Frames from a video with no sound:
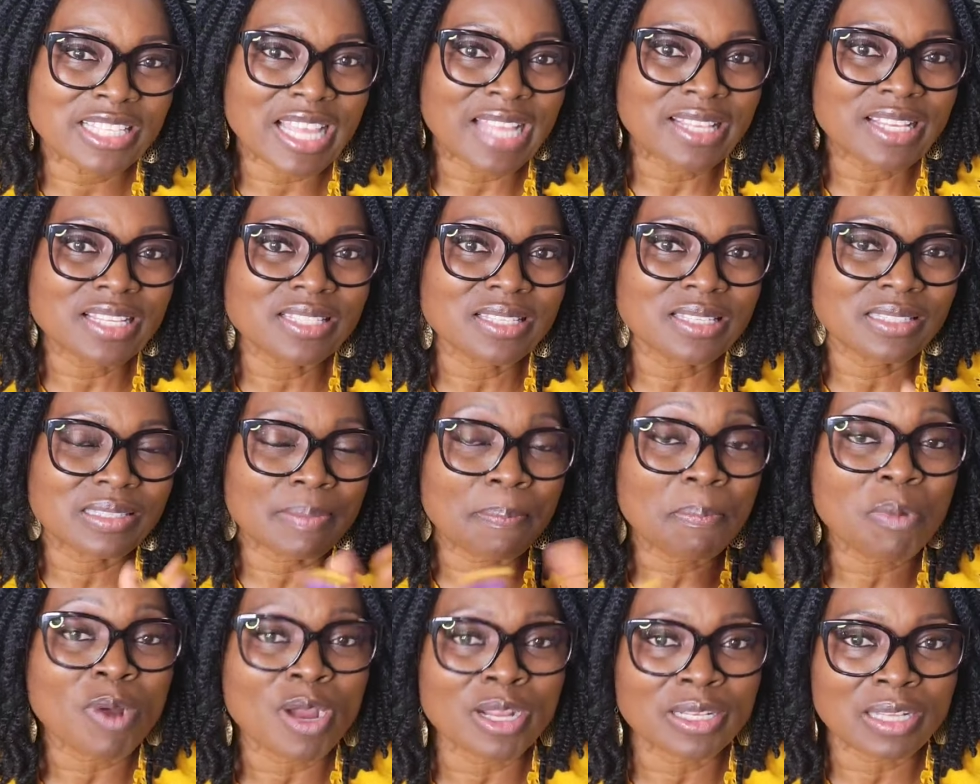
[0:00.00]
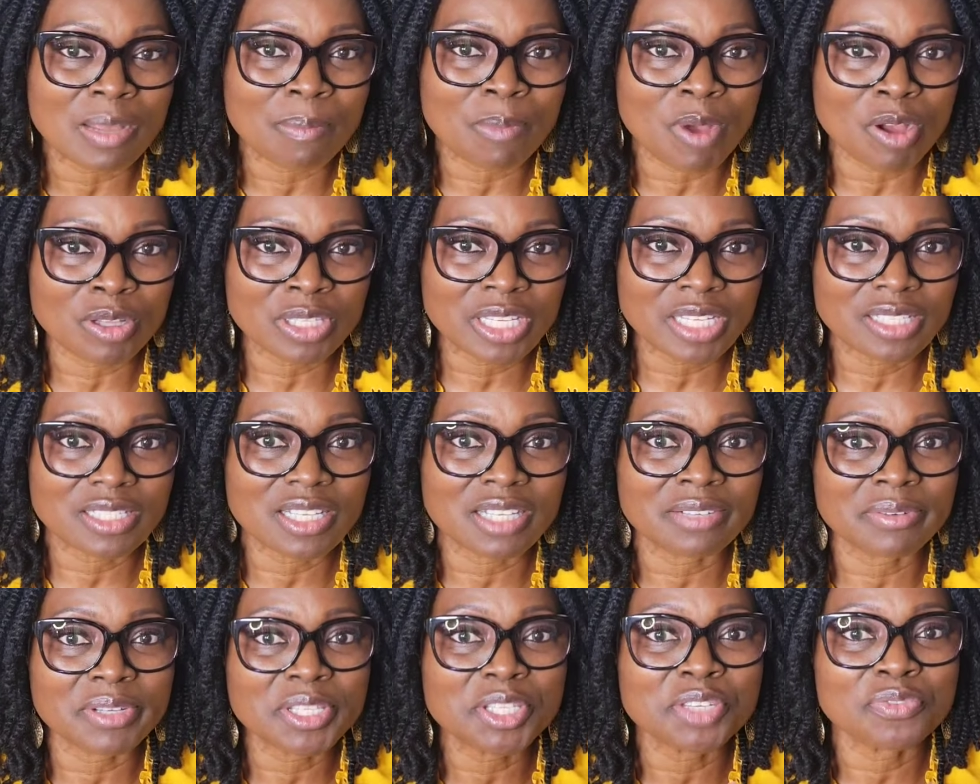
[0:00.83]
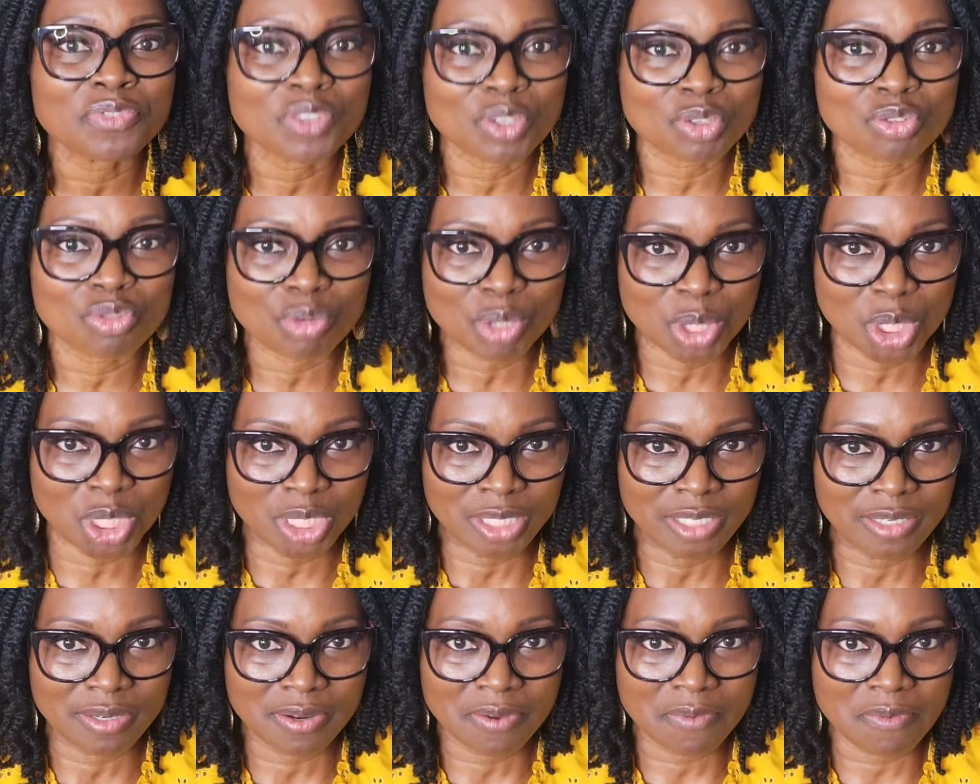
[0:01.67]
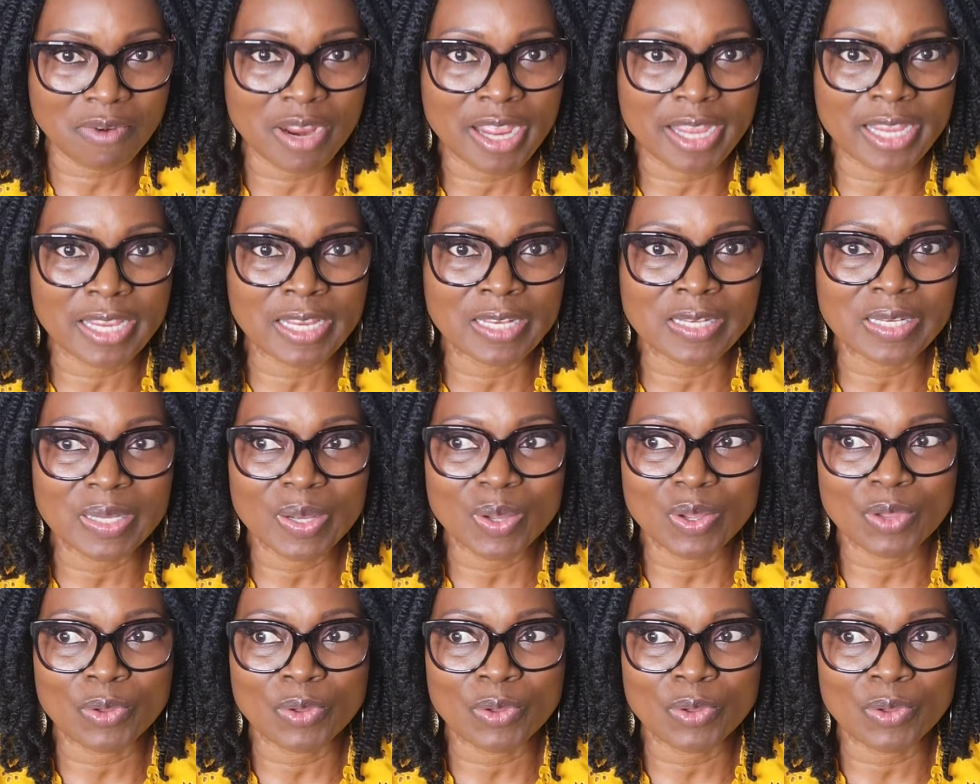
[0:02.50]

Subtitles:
and this is the part about integrative nutrition, right?